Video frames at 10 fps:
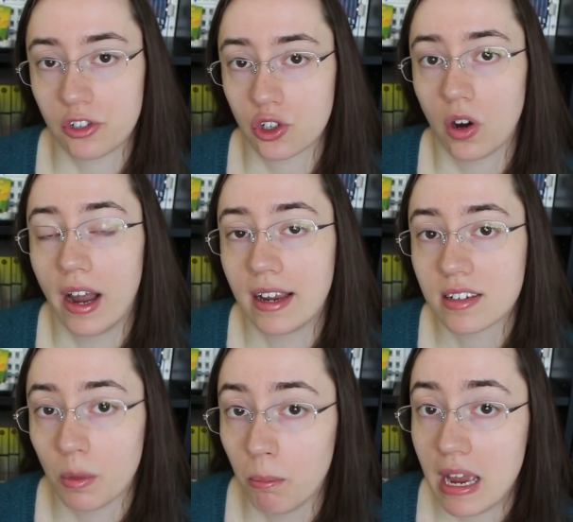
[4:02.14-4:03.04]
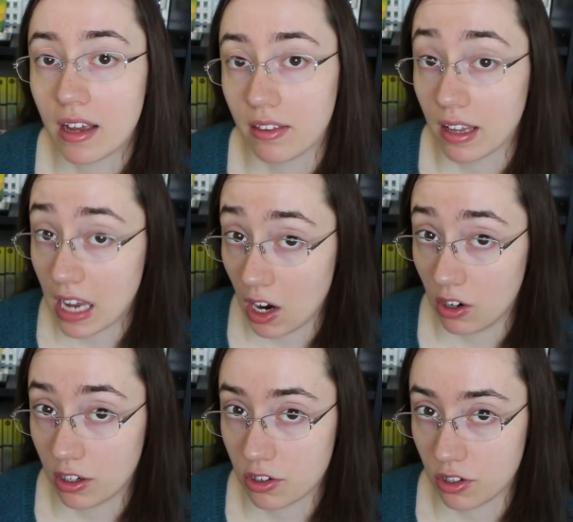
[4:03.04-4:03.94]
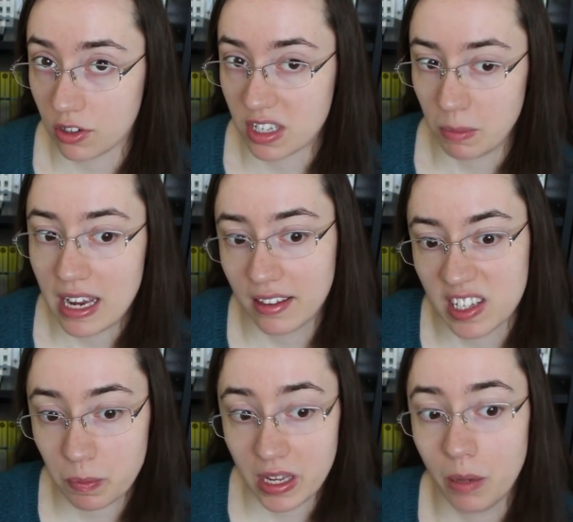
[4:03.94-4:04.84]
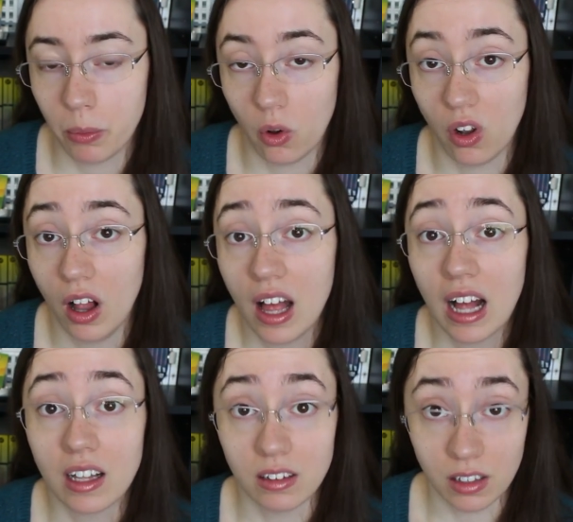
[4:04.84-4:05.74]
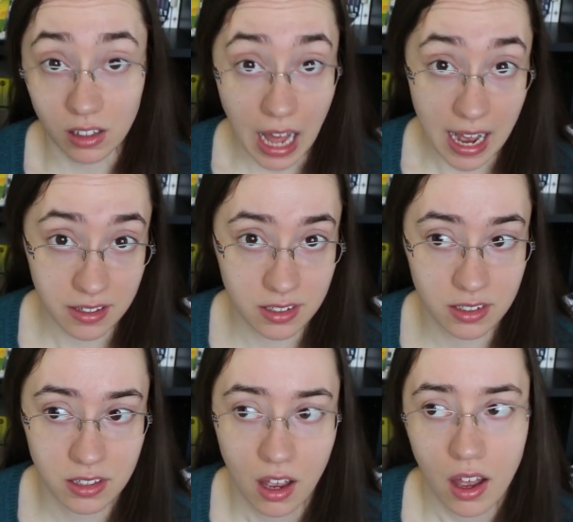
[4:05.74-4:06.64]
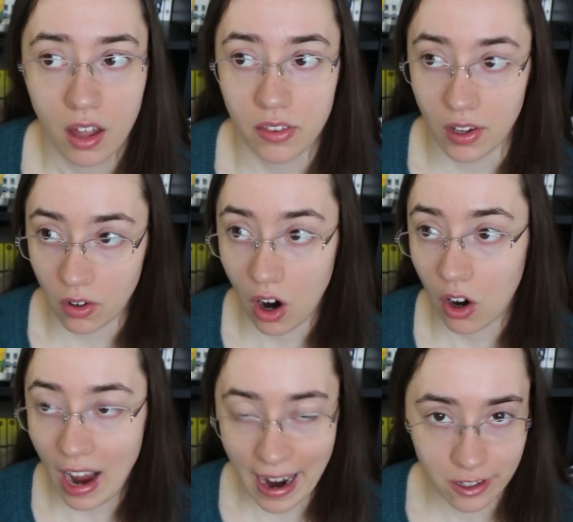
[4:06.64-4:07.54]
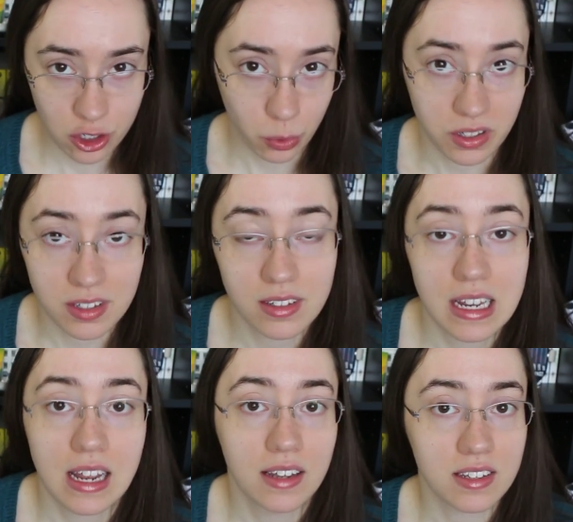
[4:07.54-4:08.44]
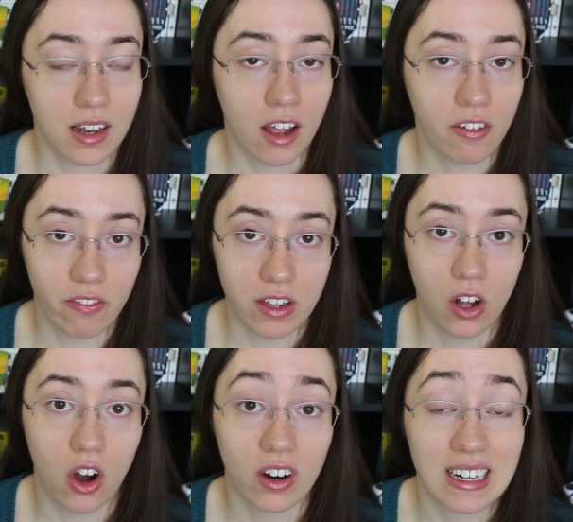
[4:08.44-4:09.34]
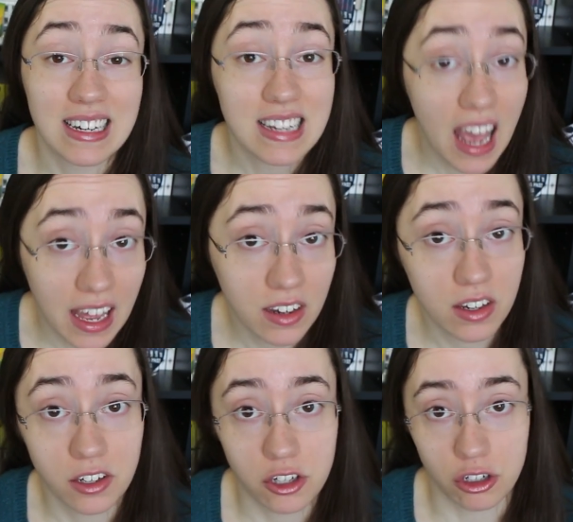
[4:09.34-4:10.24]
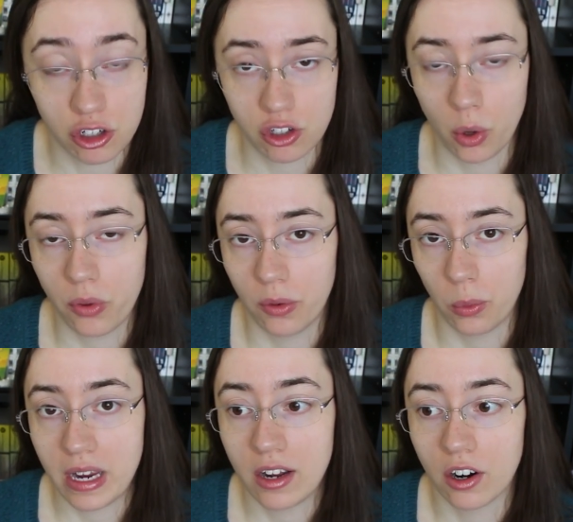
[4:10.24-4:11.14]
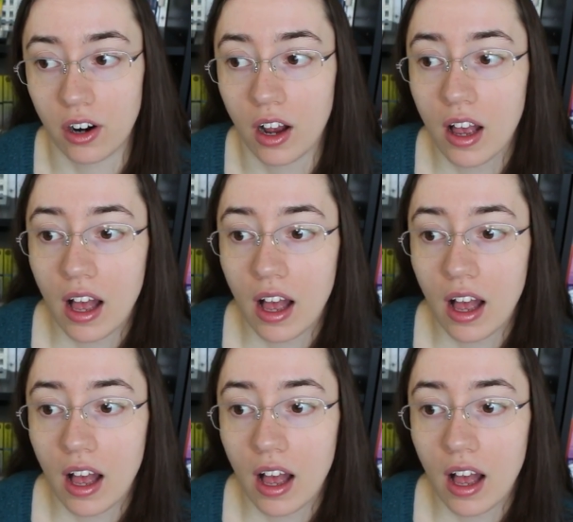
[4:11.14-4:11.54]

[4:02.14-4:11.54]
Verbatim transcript: was trying to make the characters, make these people less. There are actual scenes that I feel are intended to show the reader